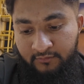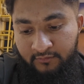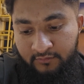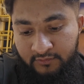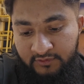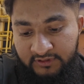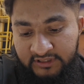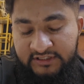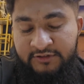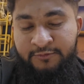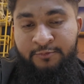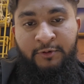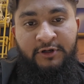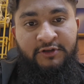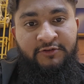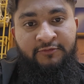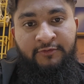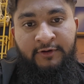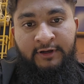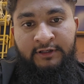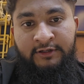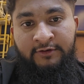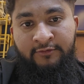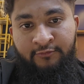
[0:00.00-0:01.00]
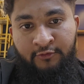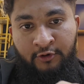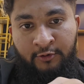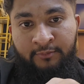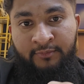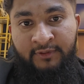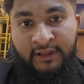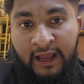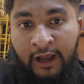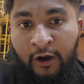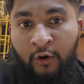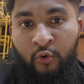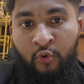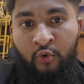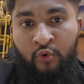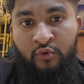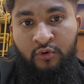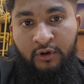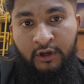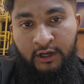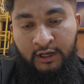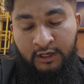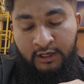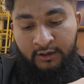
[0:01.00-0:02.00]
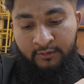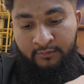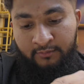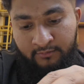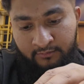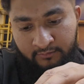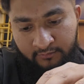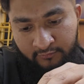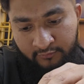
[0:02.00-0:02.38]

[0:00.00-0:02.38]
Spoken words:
this perspective, from now,